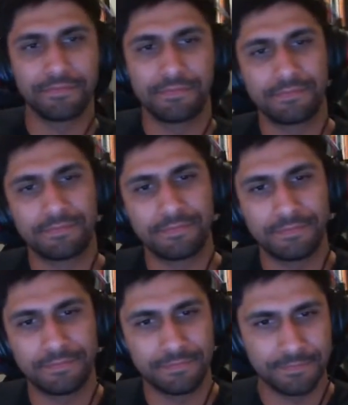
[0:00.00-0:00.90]

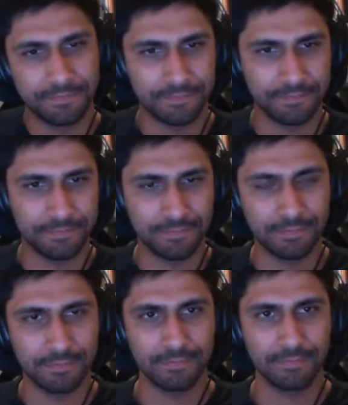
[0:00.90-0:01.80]

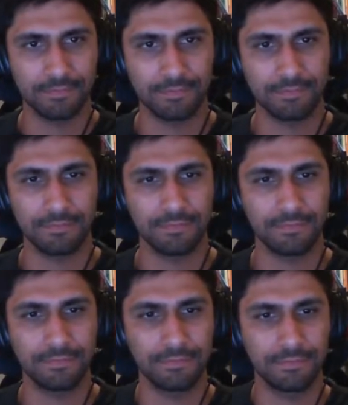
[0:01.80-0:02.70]

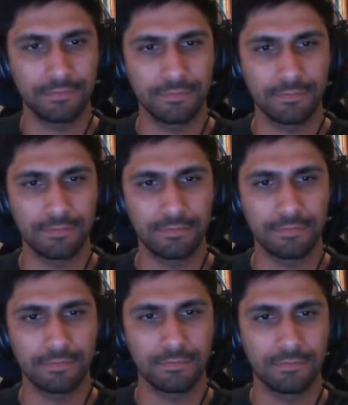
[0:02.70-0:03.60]

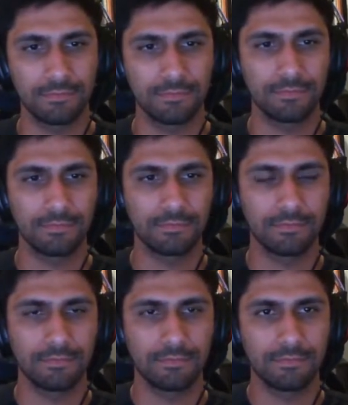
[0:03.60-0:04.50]

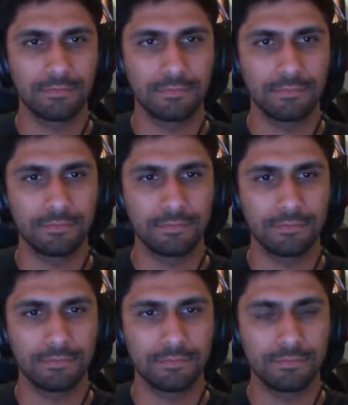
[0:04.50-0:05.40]

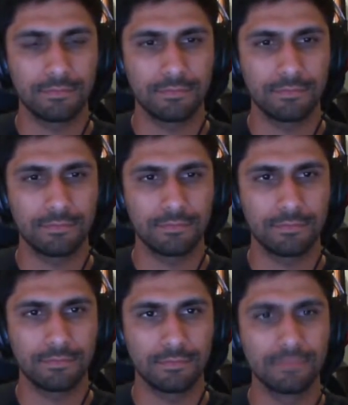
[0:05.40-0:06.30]

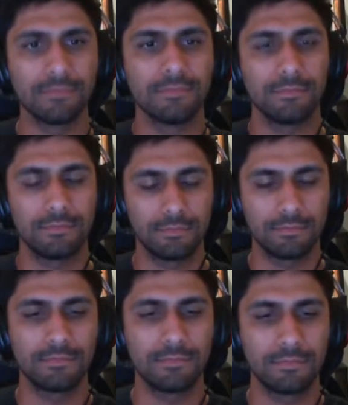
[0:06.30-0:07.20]

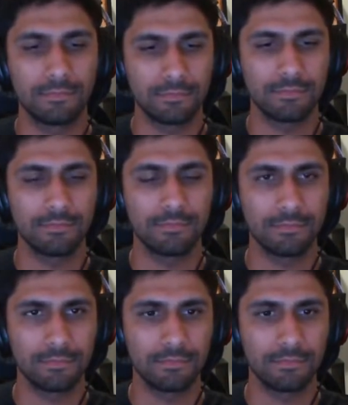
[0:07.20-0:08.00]
This person isn't speaking.